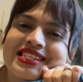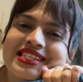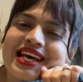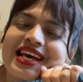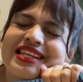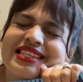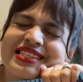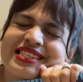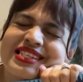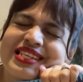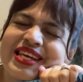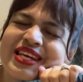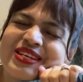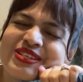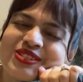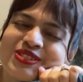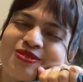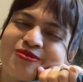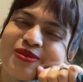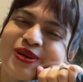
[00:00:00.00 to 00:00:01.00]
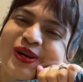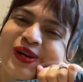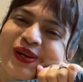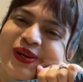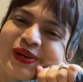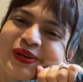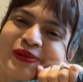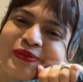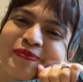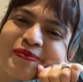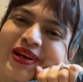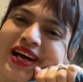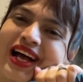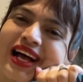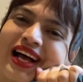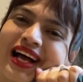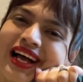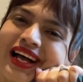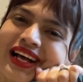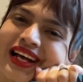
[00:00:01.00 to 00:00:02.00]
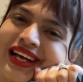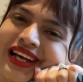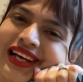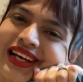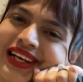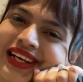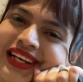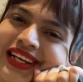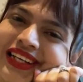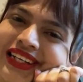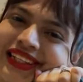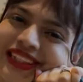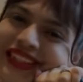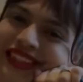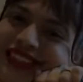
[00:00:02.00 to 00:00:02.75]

and see you tomorrow. Bye.